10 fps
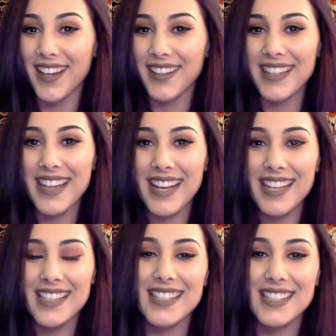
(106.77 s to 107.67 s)
All right,
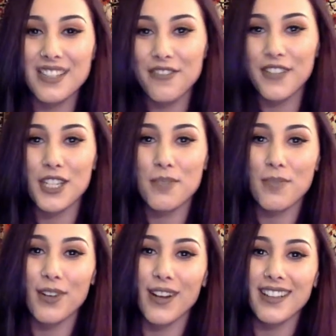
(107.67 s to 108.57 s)
guys, this is the finished
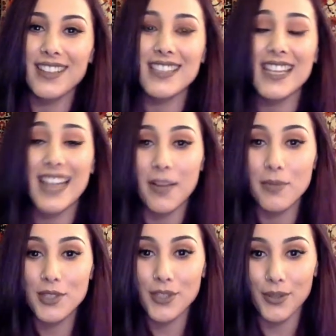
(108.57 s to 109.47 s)
product, and I'm
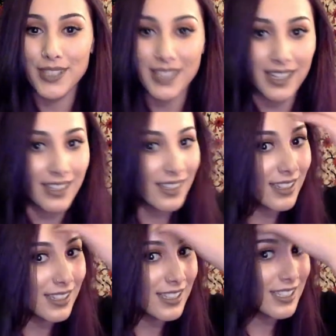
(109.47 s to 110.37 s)
so
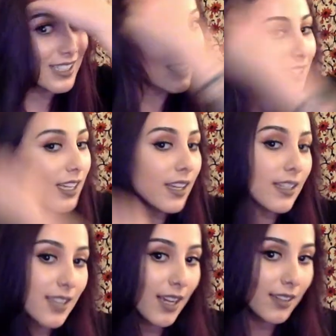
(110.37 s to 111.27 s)
excited. This is
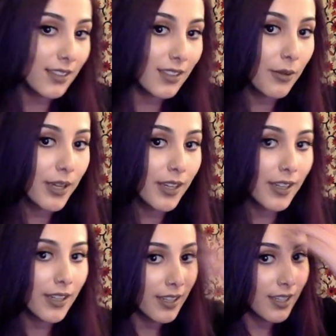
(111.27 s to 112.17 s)
exactly the
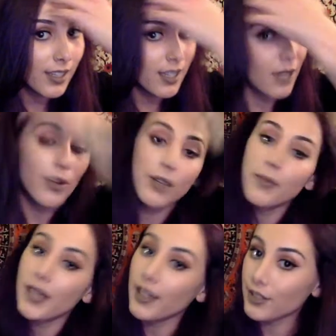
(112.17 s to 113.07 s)
way I wanted
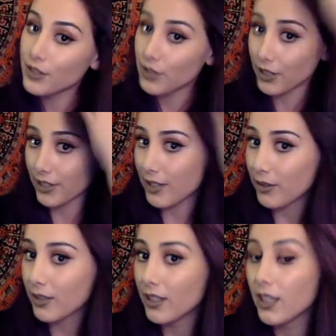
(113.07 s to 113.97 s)
my hair to turn
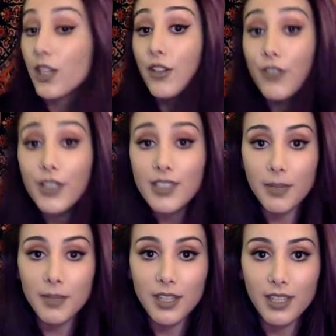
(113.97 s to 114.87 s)
out the first
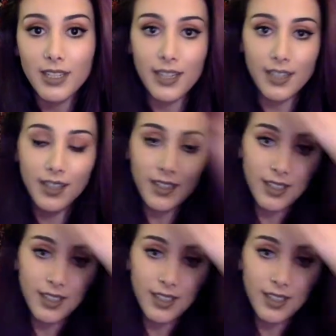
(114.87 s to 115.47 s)
time that I dyed it.